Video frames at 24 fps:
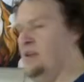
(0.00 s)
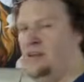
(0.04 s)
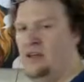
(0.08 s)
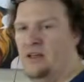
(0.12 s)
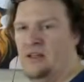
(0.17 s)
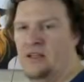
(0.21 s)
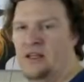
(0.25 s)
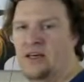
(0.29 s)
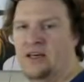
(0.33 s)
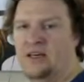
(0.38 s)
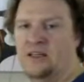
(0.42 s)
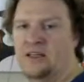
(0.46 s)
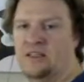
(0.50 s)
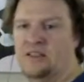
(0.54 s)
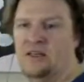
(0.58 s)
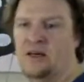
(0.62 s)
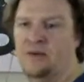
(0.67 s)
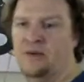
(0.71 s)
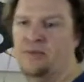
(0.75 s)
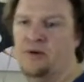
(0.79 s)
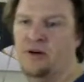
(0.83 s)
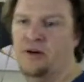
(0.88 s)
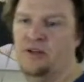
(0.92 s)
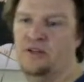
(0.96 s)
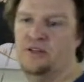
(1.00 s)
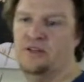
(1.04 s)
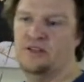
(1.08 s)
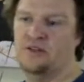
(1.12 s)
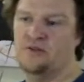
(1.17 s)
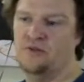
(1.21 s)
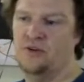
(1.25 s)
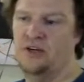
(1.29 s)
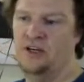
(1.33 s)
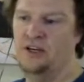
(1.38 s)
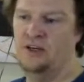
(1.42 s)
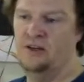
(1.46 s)
link us up on the
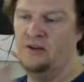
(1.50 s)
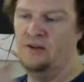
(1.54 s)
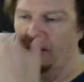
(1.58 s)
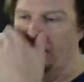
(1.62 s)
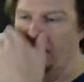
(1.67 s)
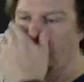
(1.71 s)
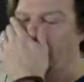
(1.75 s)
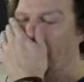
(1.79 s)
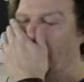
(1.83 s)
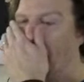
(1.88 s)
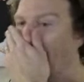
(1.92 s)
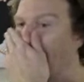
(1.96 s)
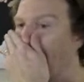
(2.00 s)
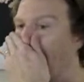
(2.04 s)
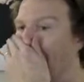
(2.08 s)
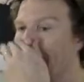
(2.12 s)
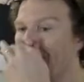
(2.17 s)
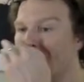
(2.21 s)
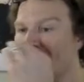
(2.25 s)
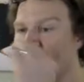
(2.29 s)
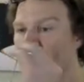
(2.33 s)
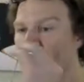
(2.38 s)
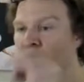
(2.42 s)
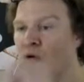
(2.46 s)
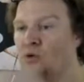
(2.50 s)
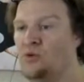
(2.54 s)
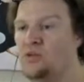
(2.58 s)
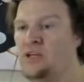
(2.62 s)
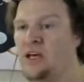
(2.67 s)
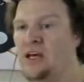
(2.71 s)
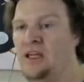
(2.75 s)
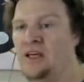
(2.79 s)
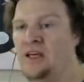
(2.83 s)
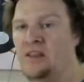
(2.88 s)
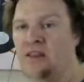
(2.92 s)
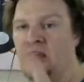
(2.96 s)
screen and have a
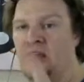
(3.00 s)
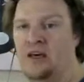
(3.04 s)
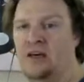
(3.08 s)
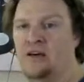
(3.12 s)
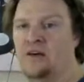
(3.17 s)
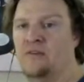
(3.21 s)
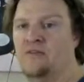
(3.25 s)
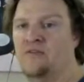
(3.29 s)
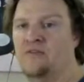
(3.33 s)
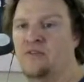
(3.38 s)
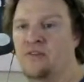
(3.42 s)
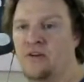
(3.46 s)
rotating thing of